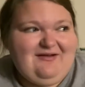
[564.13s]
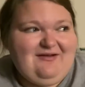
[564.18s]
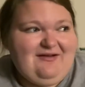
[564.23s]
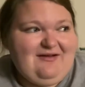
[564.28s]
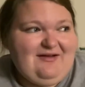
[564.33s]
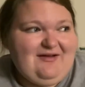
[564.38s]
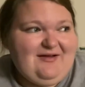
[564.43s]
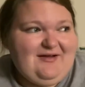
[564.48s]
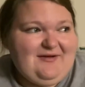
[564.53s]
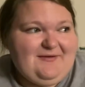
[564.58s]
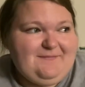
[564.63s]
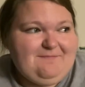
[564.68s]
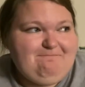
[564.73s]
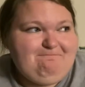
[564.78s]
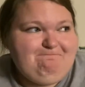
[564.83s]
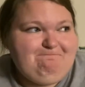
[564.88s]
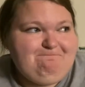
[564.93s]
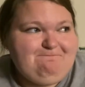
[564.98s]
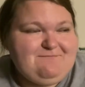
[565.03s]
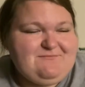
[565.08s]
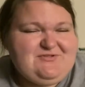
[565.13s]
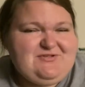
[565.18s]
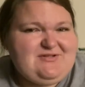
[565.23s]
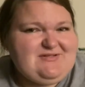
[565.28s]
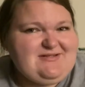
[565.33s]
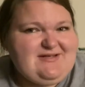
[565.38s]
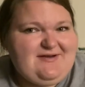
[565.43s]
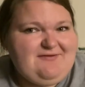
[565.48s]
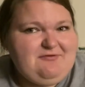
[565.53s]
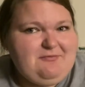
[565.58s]
Um, so it's
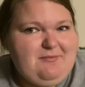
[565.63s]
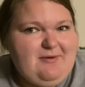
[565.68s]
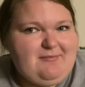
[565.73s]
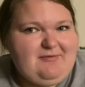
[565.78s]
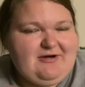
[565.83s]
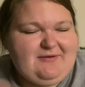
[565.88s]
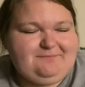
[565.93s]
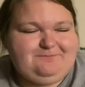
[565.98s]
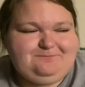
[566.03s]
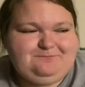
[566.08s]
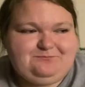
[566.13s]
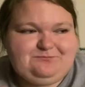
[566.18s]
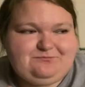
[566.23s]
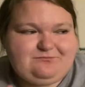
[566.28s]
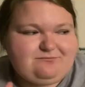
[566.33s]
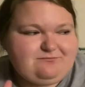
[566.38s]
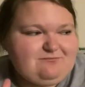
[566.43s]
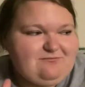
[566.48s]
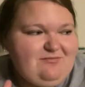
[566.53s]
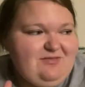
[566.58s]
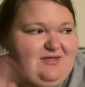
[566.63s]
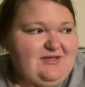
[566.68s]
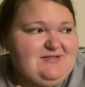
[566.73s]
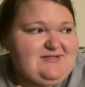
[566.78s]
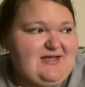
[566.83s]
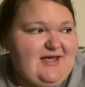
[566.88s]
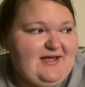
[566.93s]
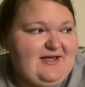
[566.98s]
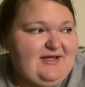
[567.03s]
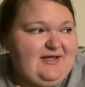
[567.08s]
kind of a bummer because
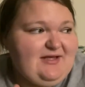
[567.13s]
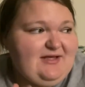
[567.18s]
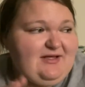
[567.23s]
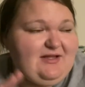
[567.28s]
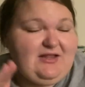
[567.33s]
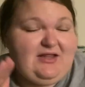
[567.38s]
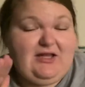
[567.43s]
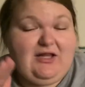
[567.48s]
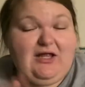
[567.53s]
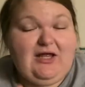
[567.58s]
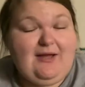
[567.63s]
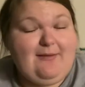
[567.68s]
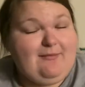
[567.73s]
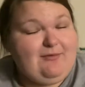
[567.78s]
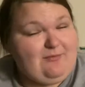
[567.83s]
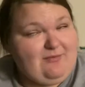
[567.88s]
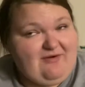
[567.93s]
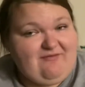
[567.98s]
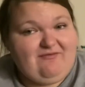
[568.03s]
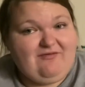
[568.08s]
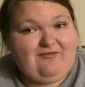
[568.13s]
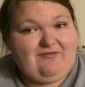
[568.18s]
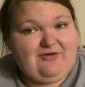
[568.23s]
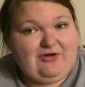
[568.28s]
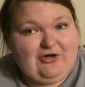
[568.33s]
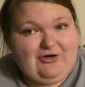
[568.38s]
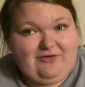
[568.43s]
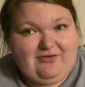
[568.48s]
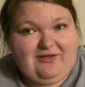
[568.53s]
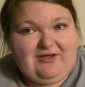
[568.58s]
I am a red velvet
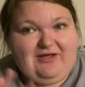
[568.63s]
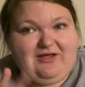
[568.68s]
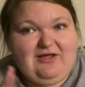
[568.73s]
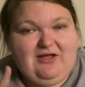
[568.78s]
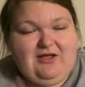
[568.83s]
girly.